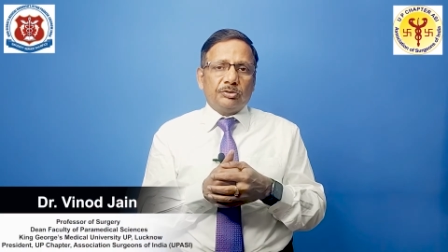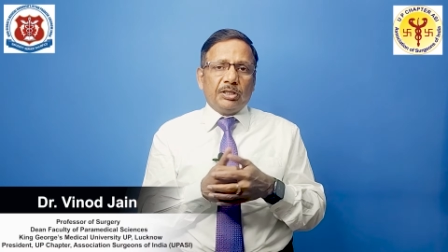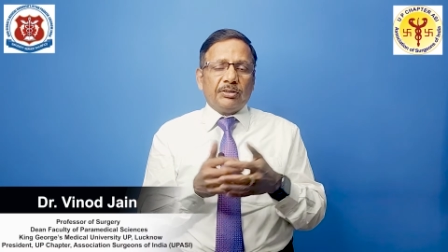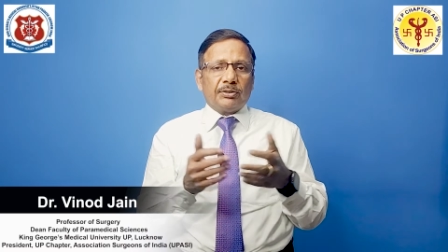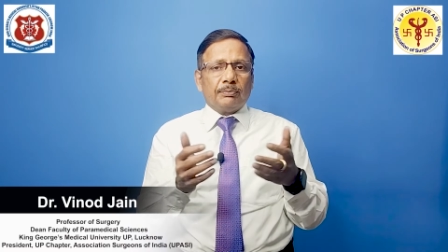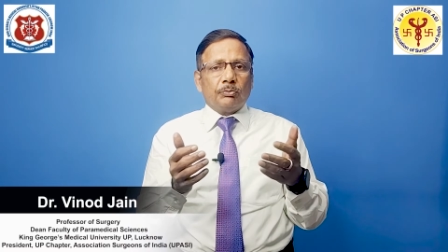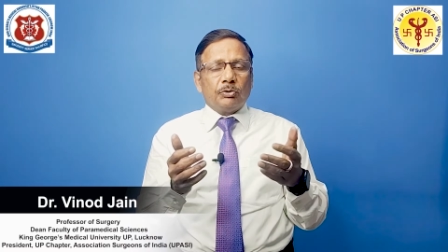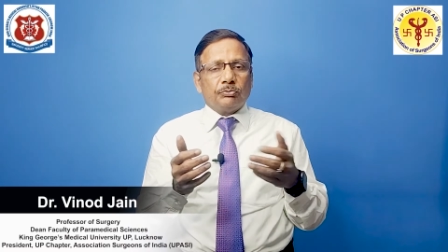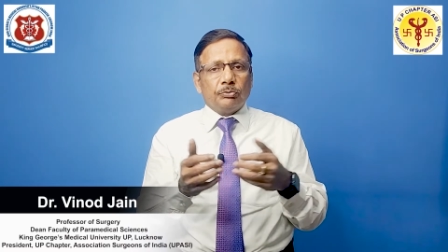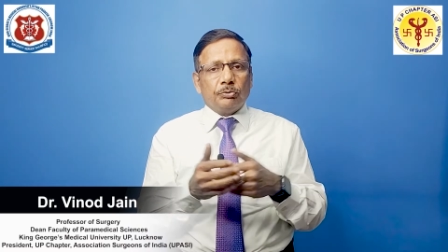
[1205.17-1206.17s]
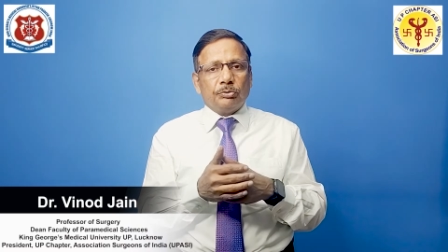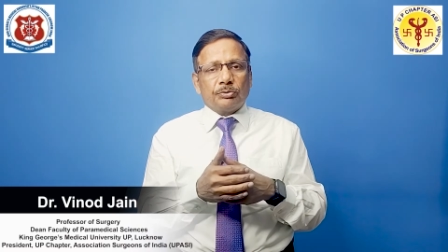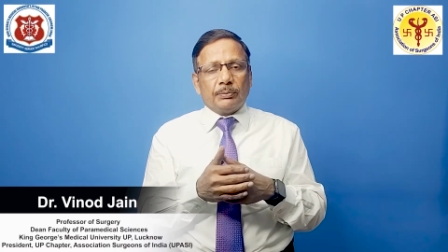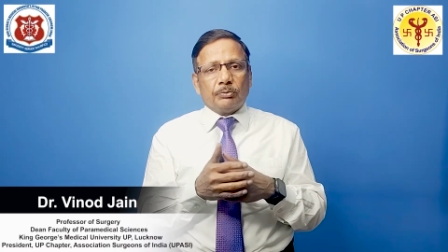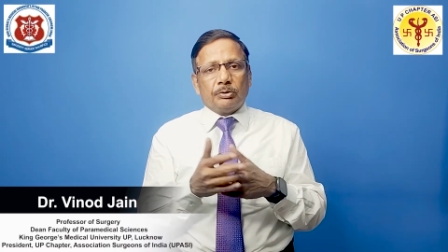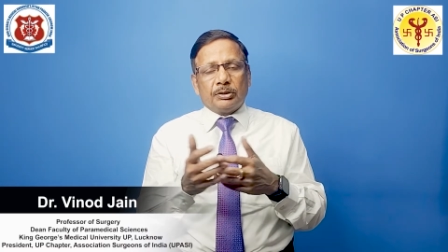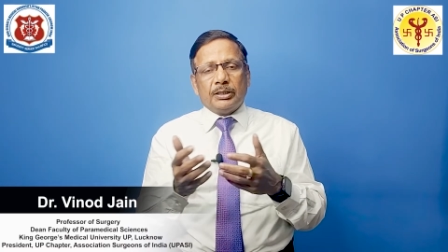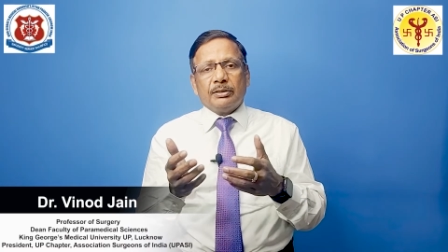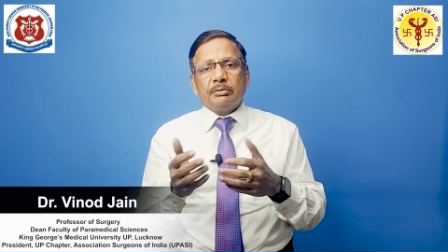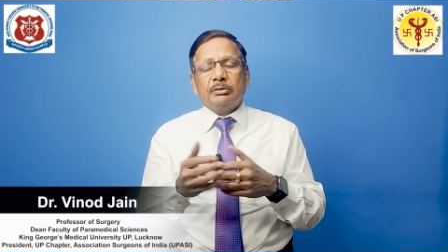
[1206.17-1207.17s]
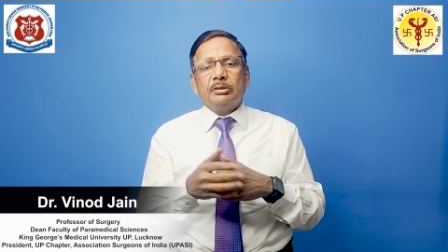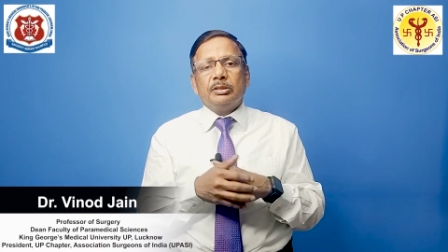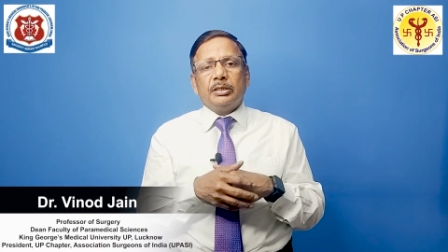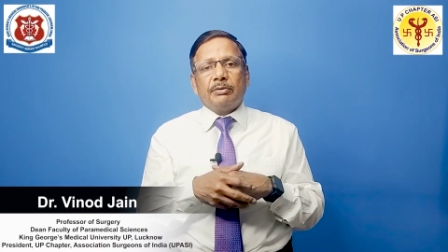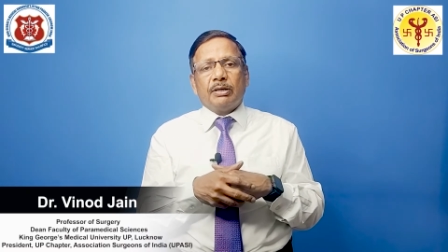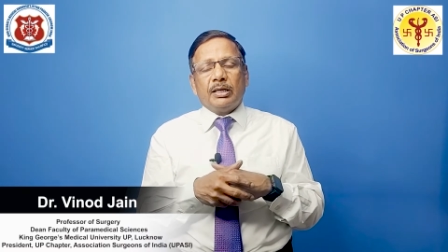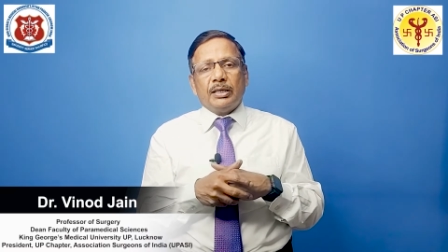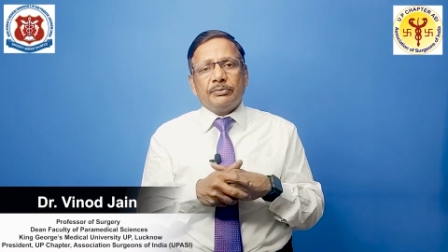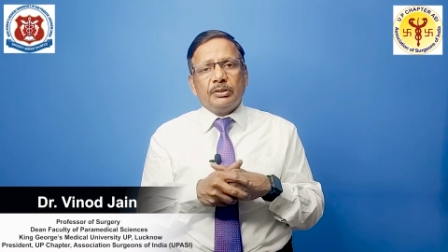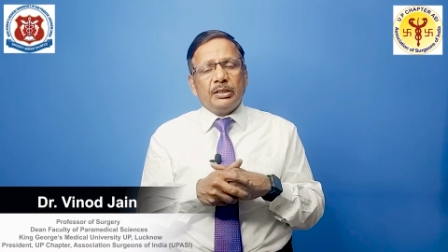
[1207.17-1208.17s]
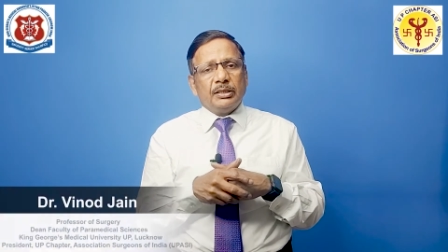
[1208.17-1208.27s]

say some good food, some good thing in our life,